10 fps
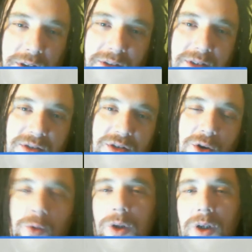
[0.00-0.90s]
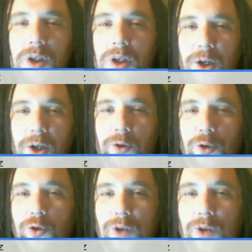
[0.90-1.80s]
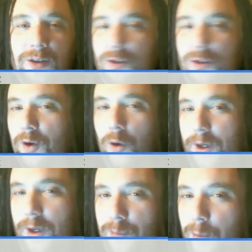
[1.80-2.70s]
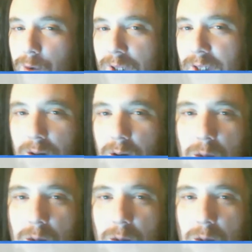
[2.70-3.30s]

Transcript: There is no, two sides of a coin. It's more like a